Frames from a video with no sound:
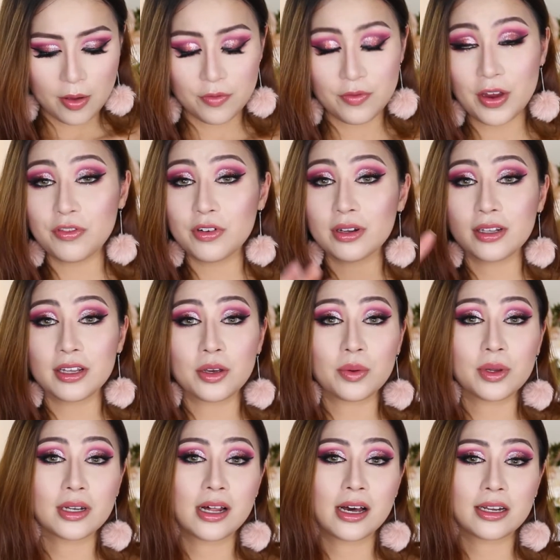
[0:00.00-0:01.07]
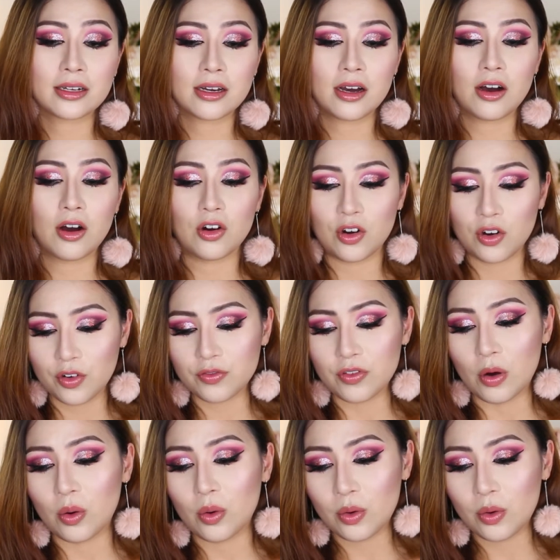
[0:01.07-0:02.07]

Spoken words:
Favorite liquid liner of